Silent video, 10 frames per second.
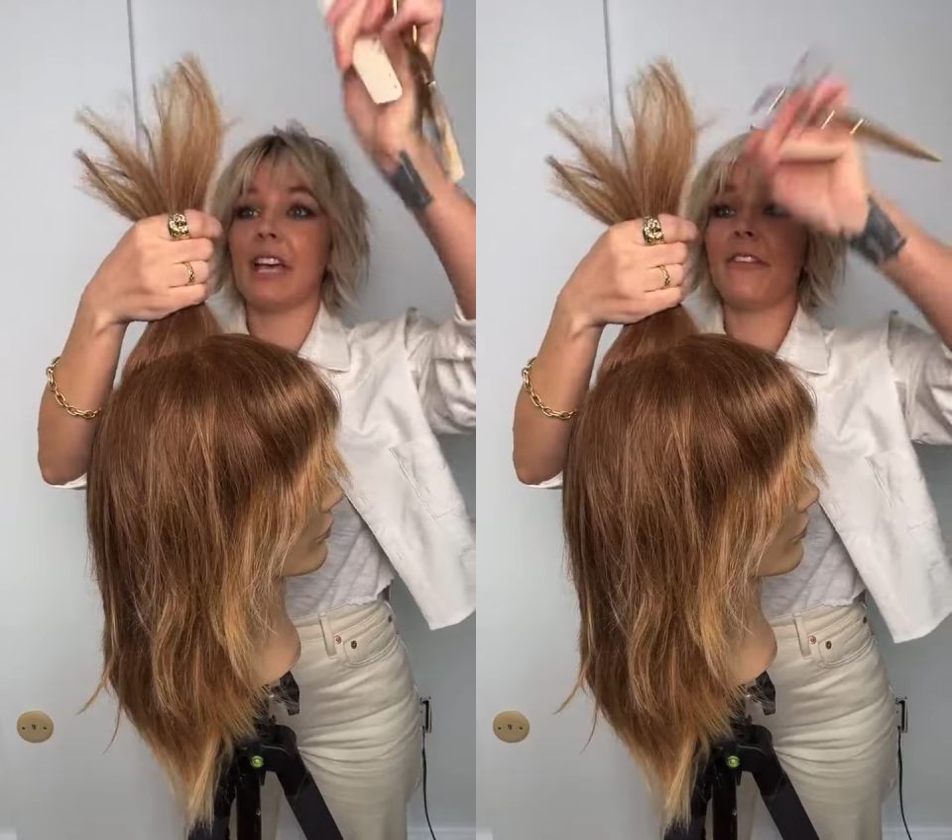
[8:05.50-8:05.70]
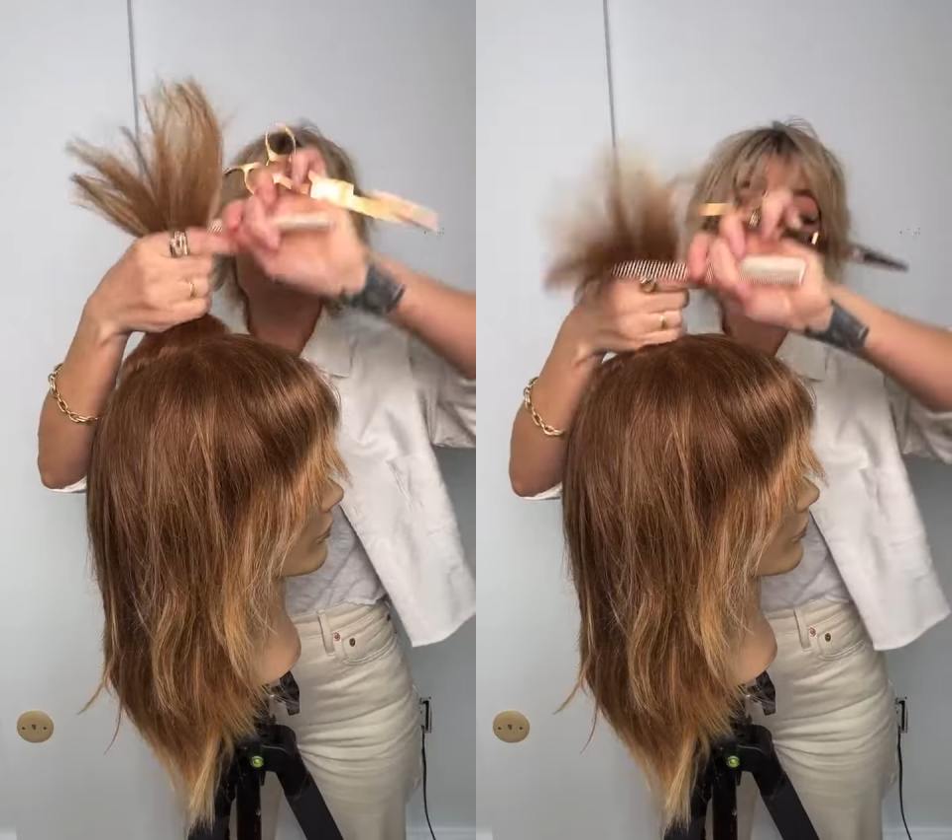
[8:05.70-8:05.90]

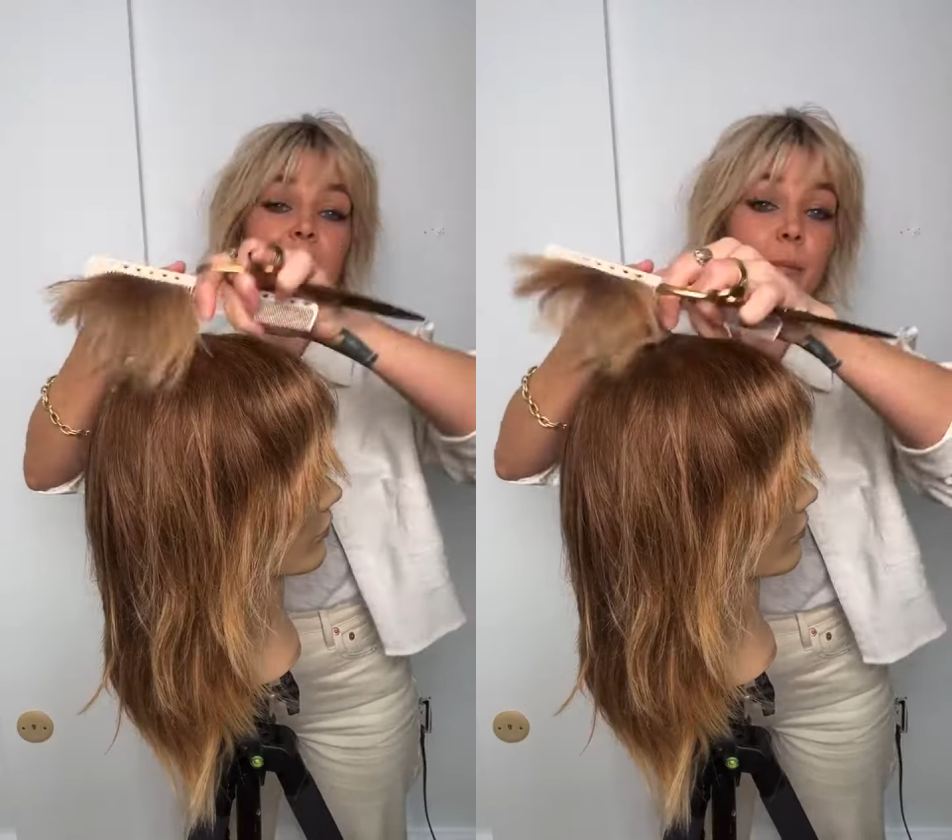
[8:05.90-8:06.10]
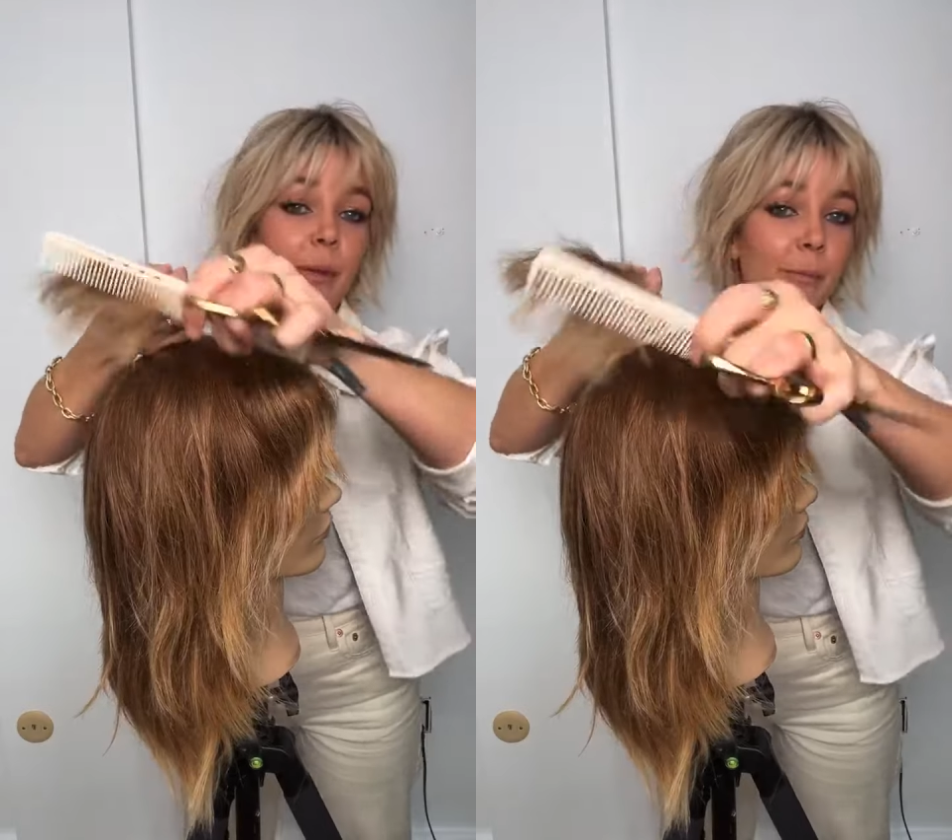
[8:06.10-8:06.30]

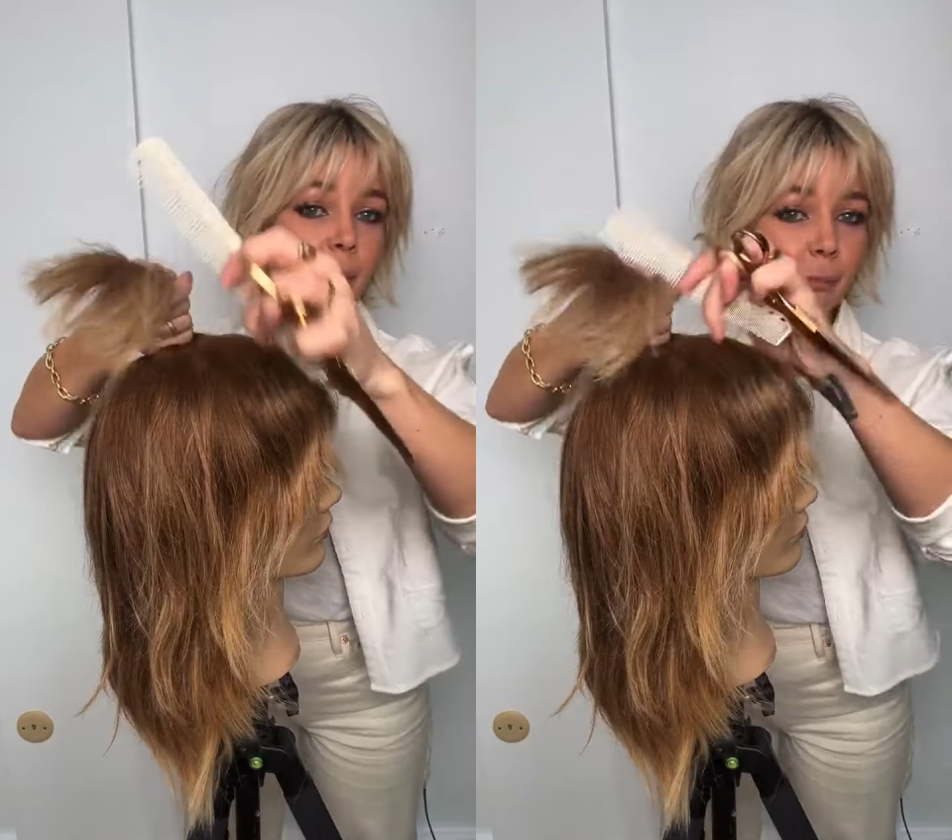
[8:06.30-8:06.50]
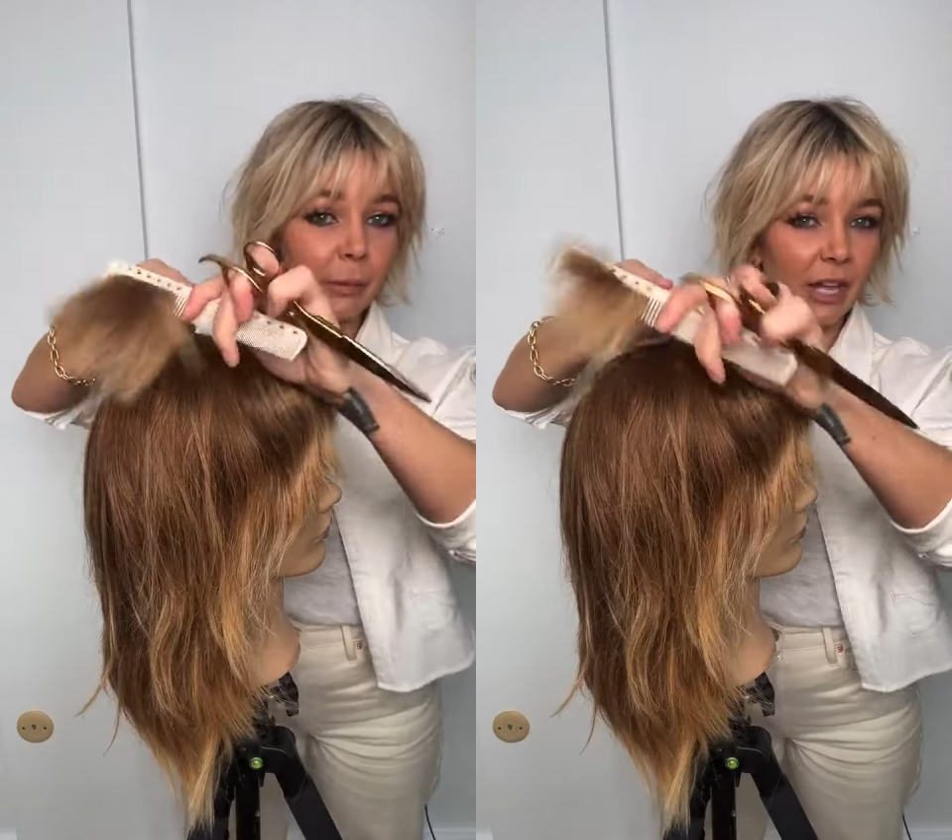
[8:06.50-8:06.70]
definitely a bit
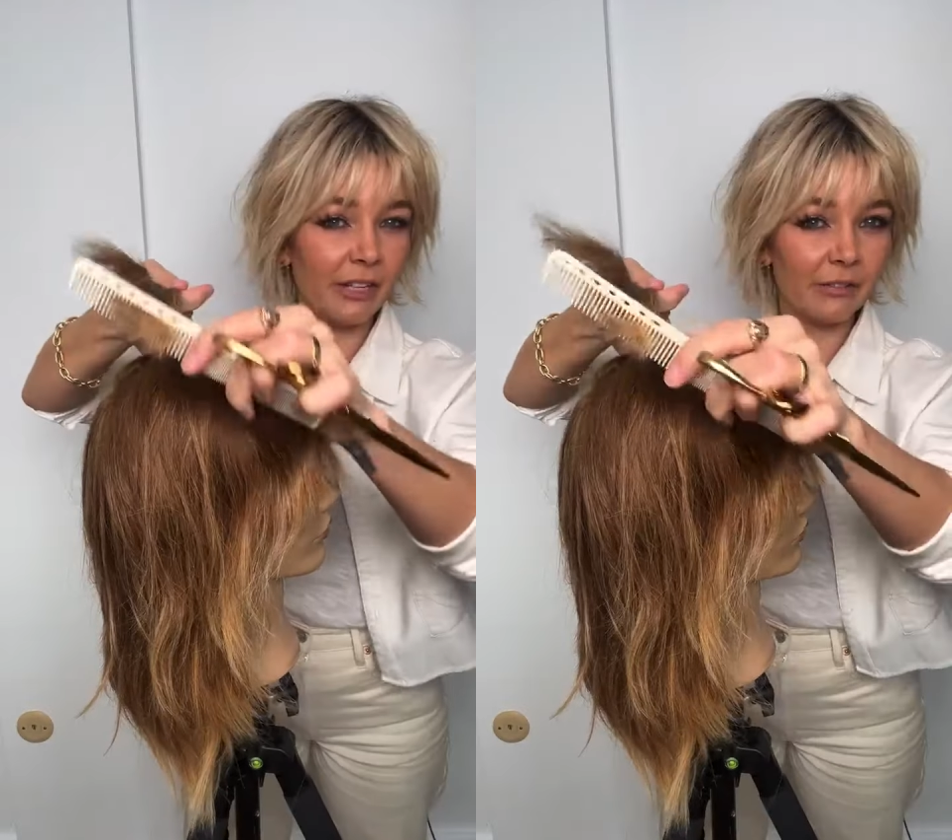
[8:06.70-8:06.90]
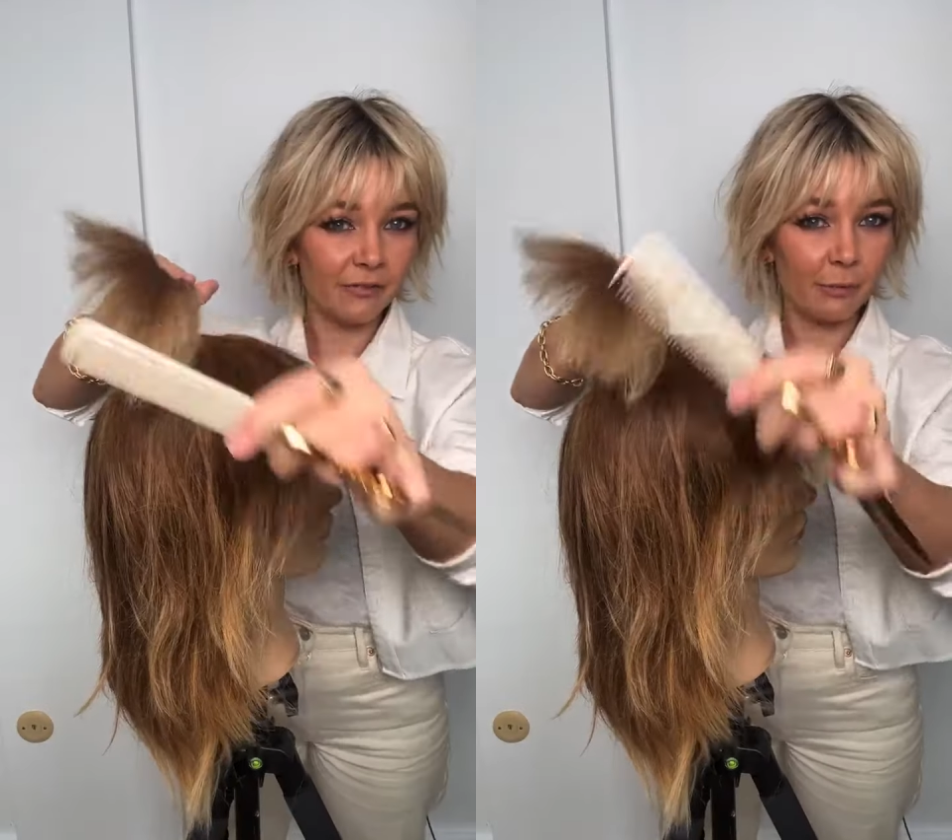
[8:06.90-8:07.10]

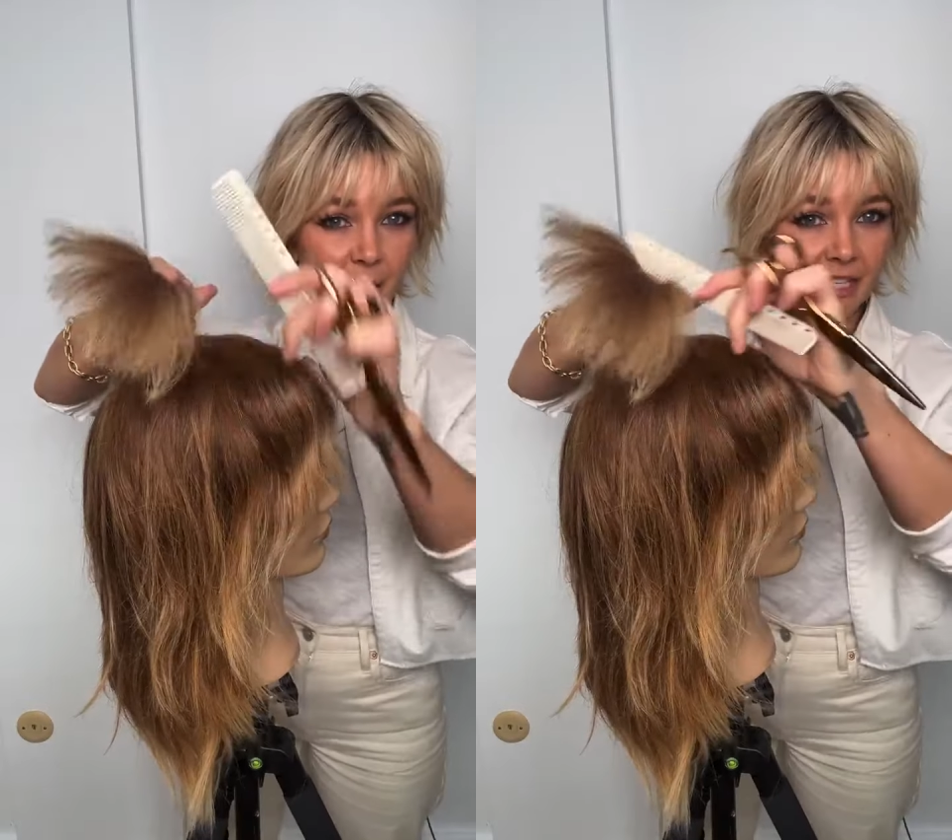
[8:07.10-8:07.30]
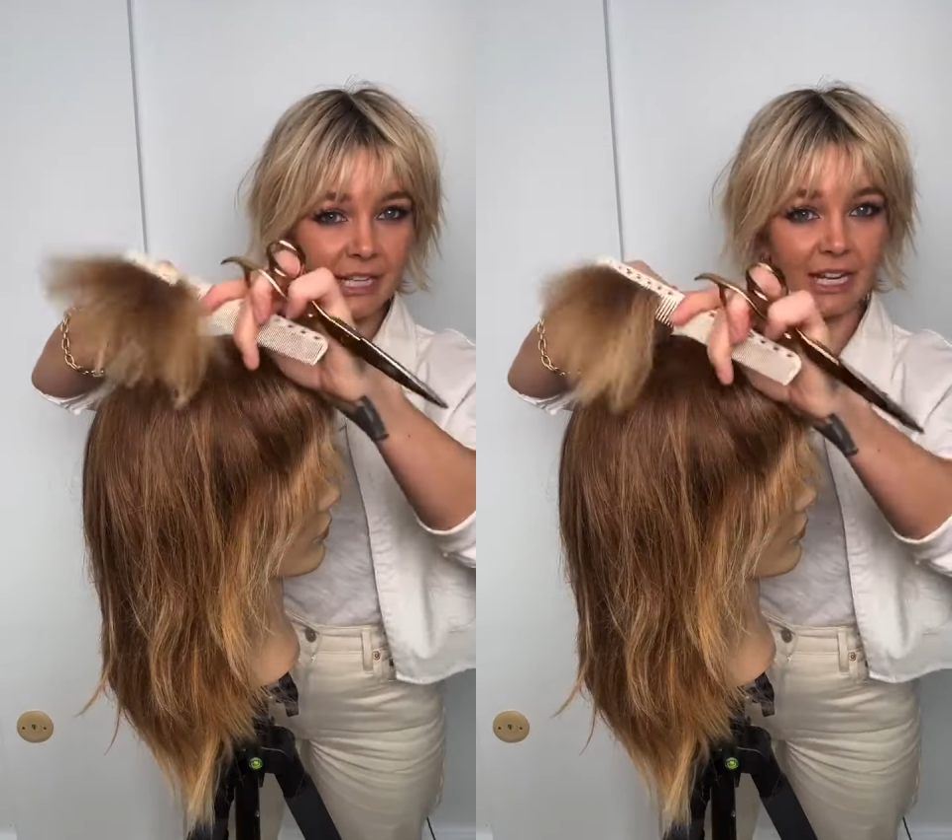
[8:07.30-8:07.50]
blunt for
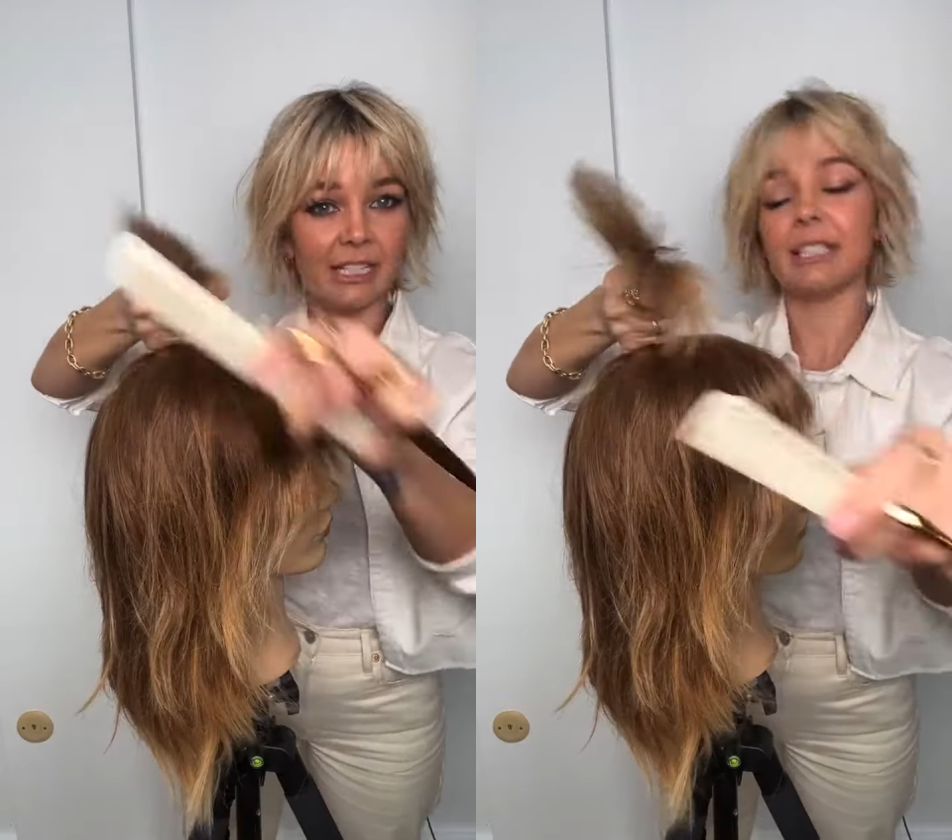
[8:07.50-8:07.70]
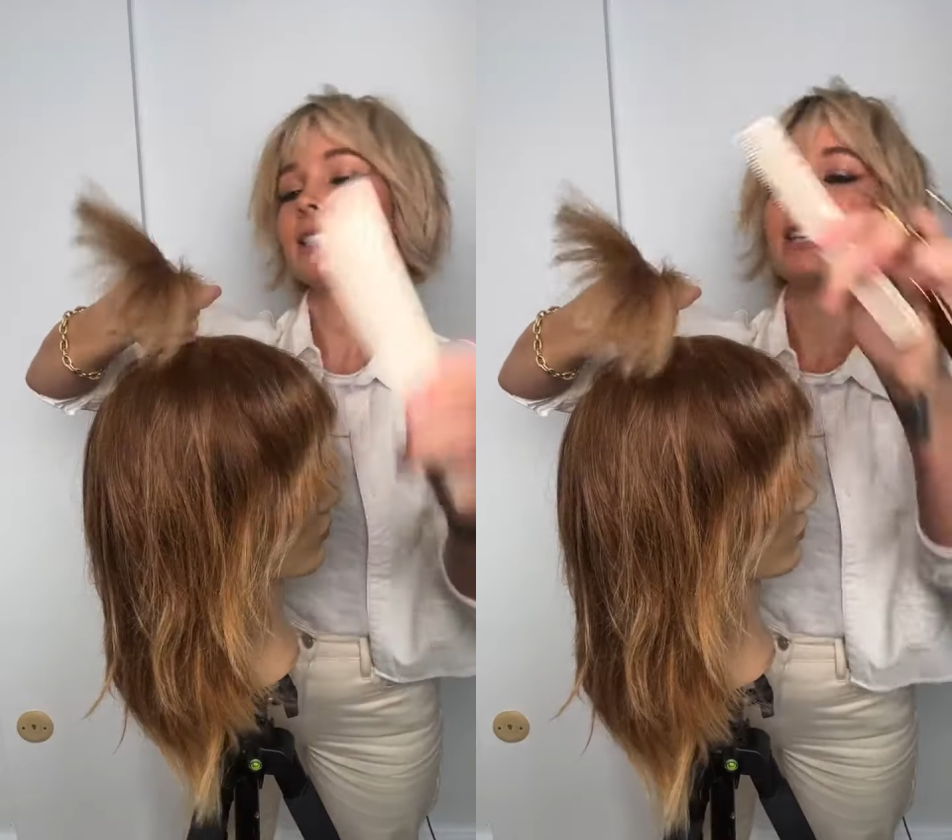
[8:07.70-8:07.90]
my
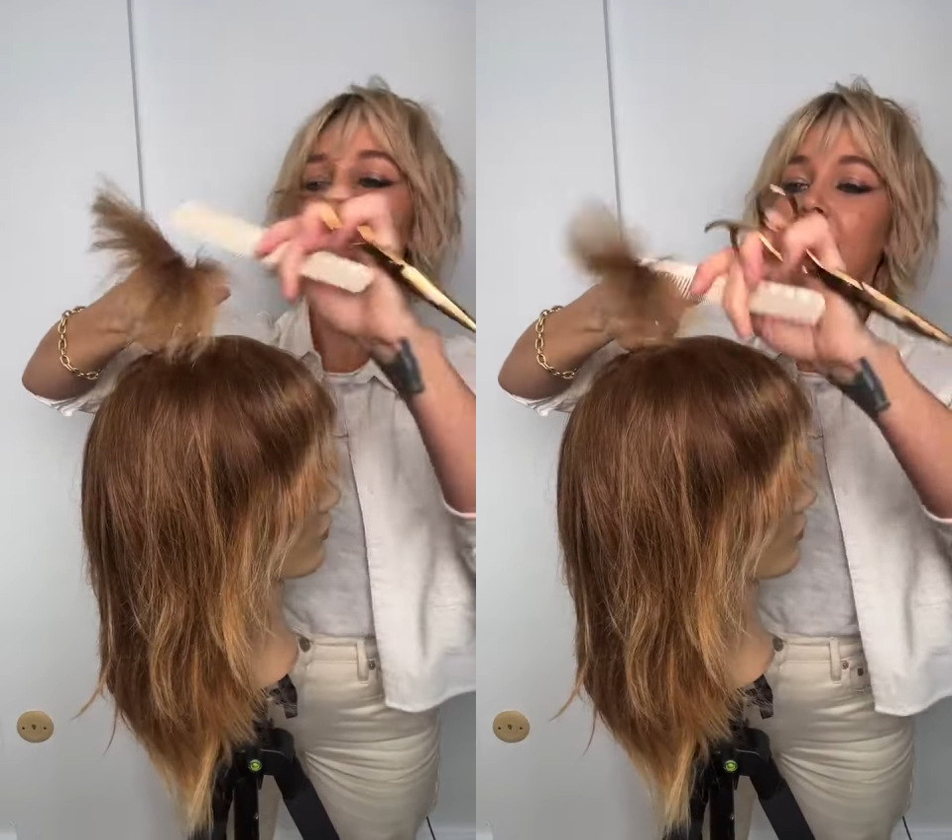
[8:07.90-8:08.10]
taste.